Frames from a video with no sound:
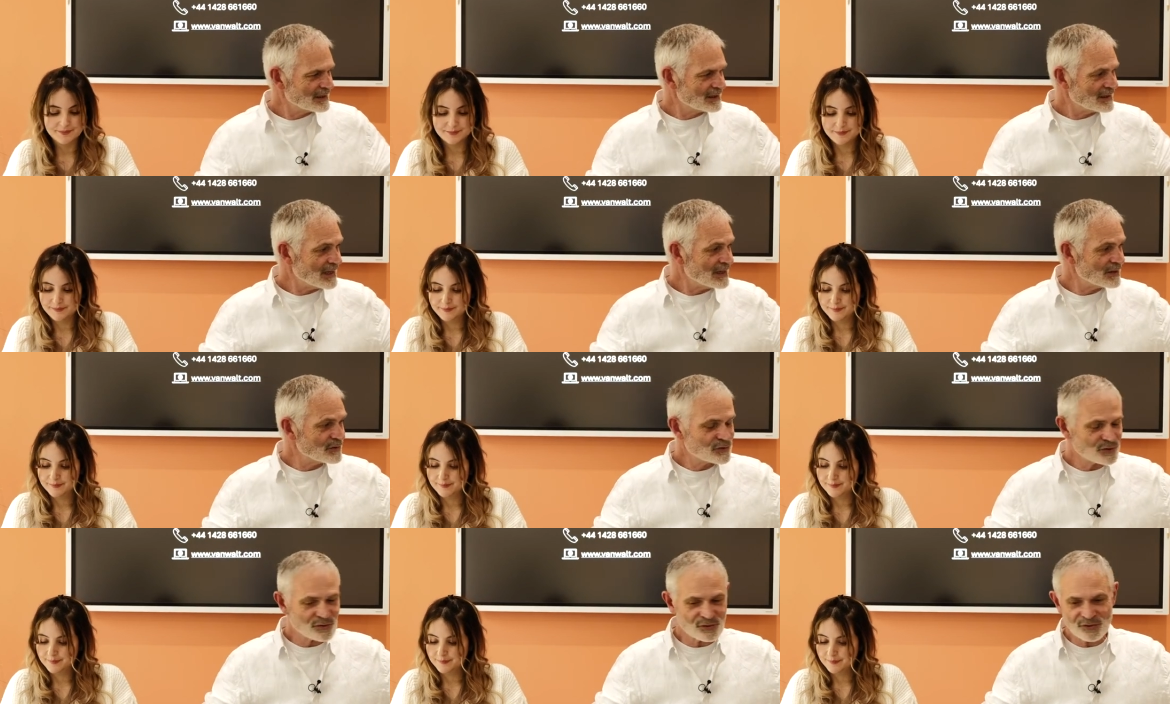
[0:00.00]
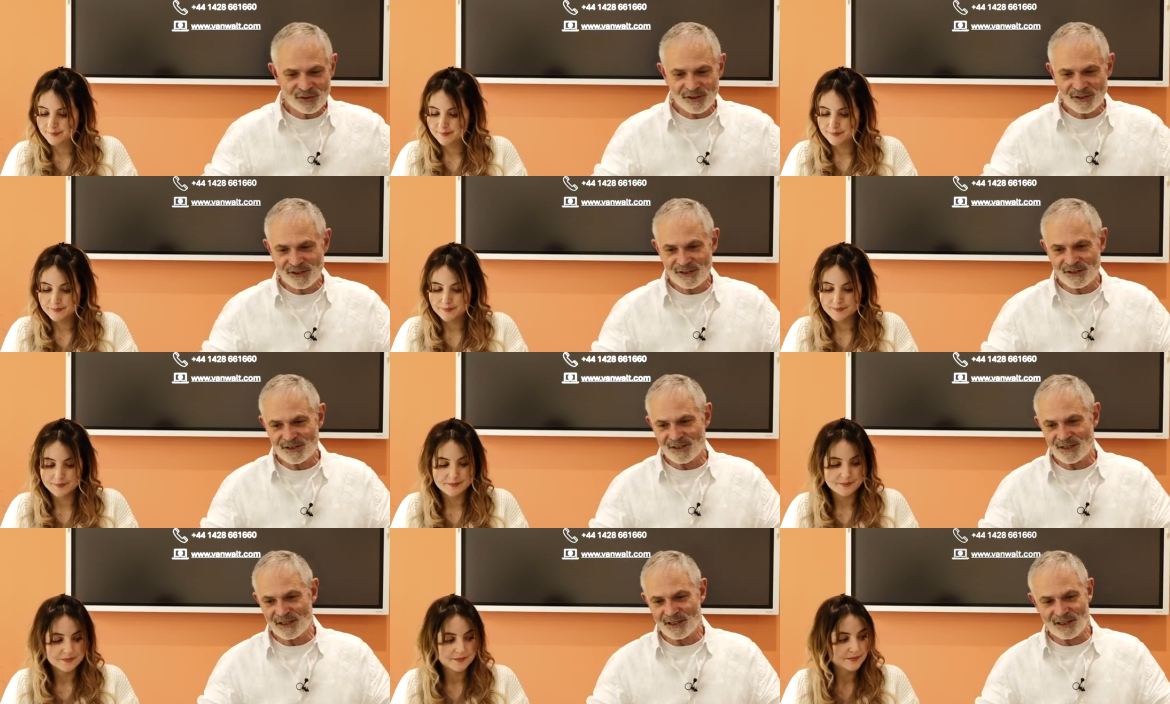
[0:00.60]
Speaker 1: gouge
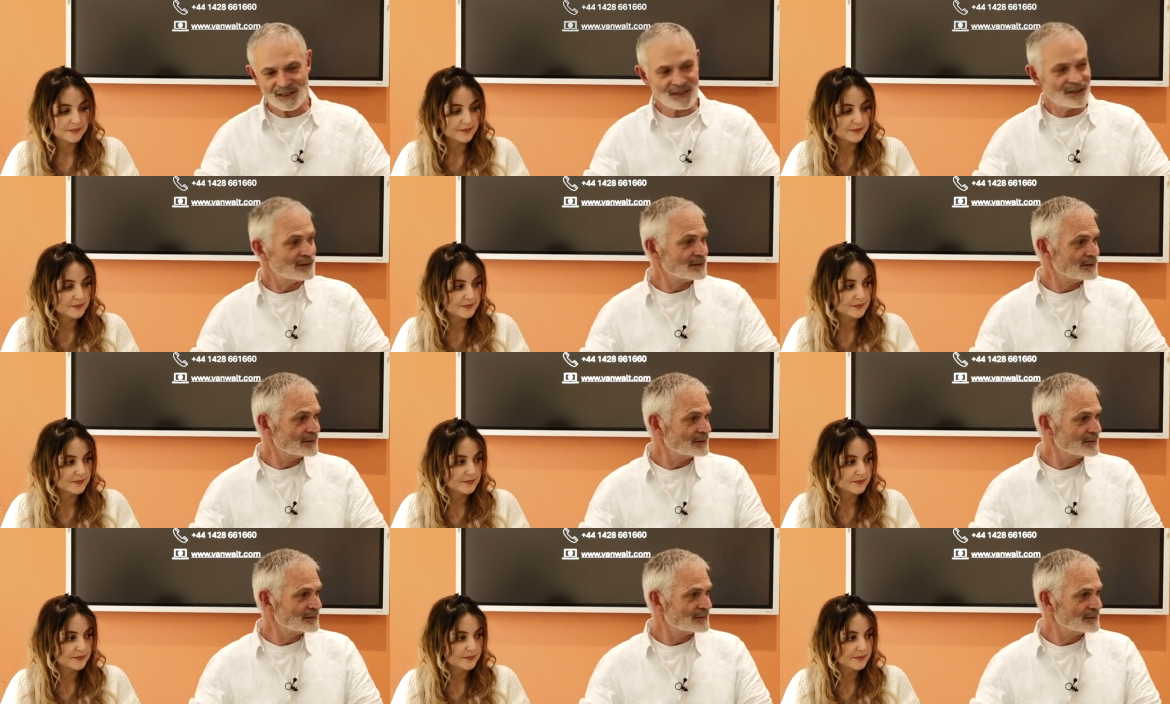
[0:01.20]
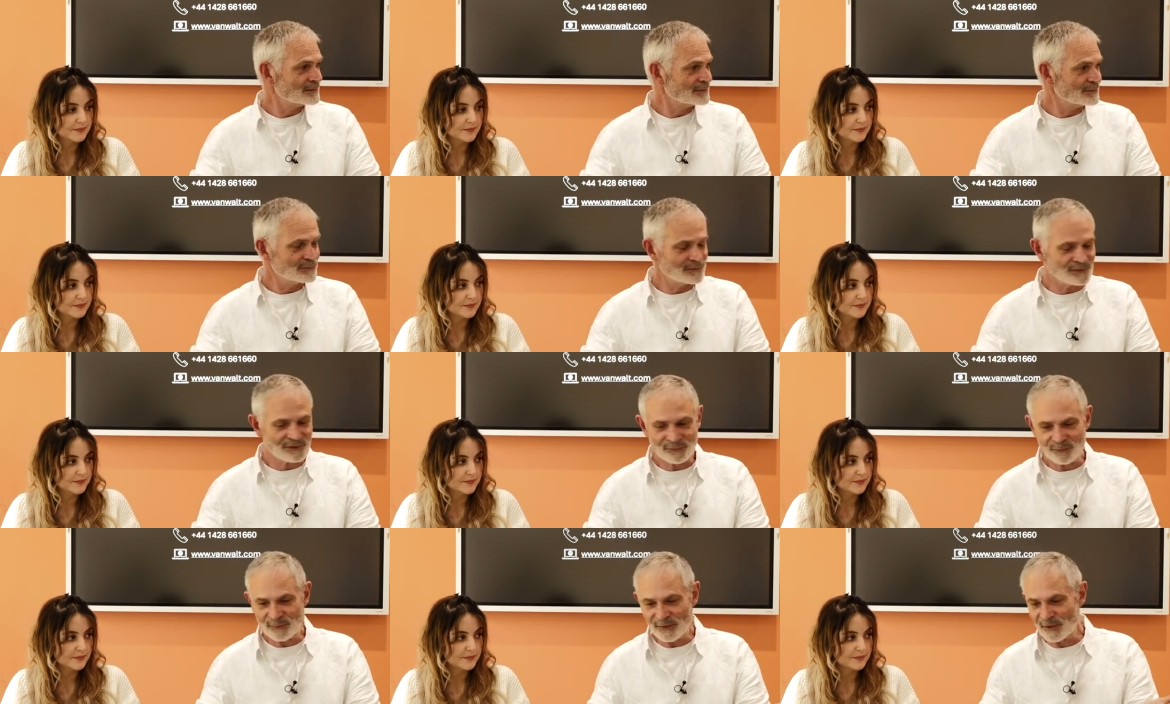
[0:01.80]
augers are
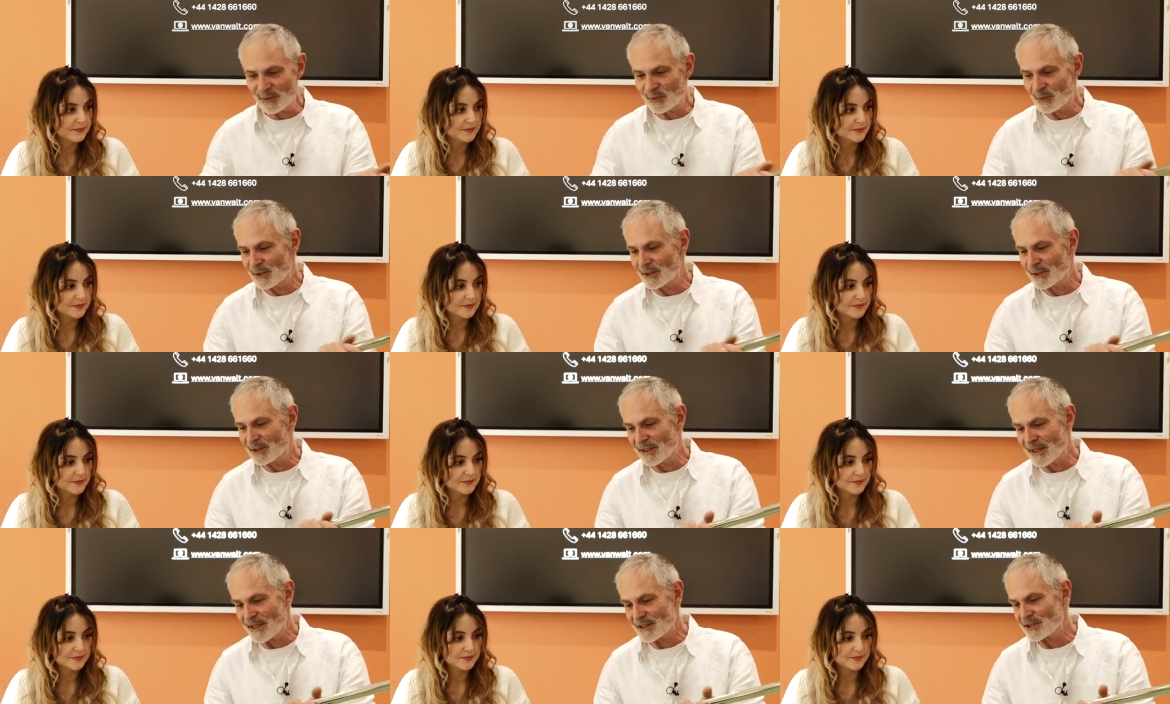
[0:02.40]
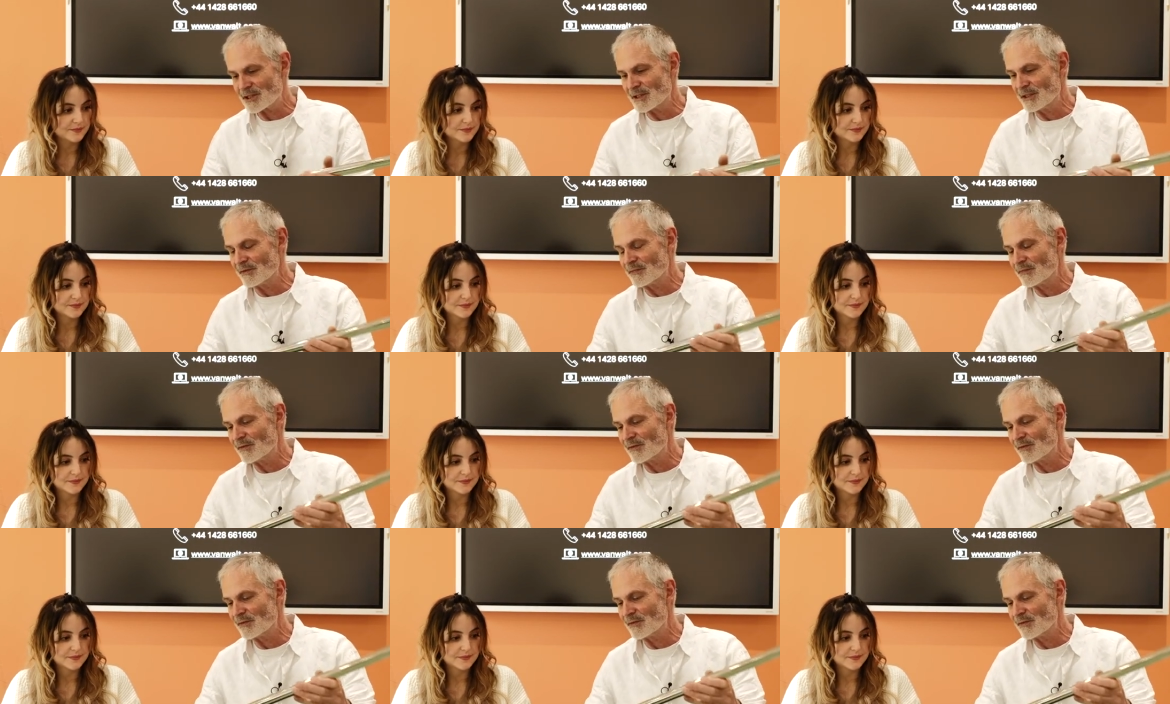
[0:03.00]
a big word actually